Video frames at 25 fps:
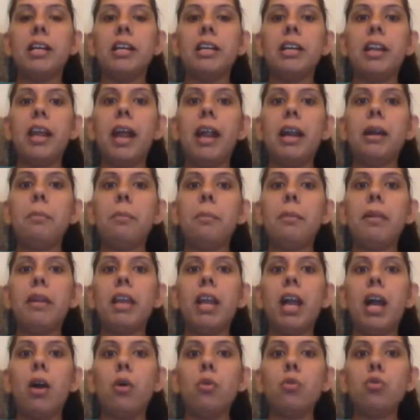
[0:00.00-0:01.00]
that
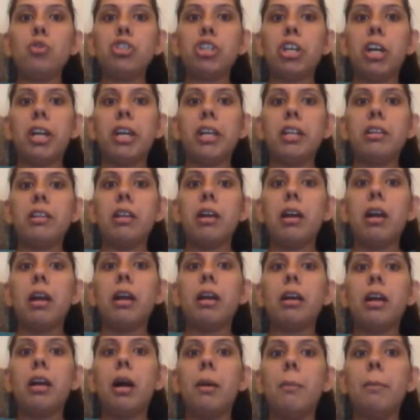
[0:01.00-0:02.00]
may outshine
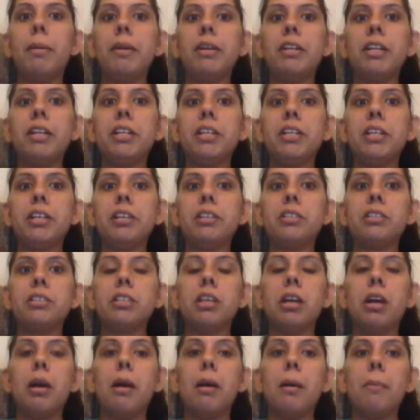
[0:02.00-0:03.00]
competitors.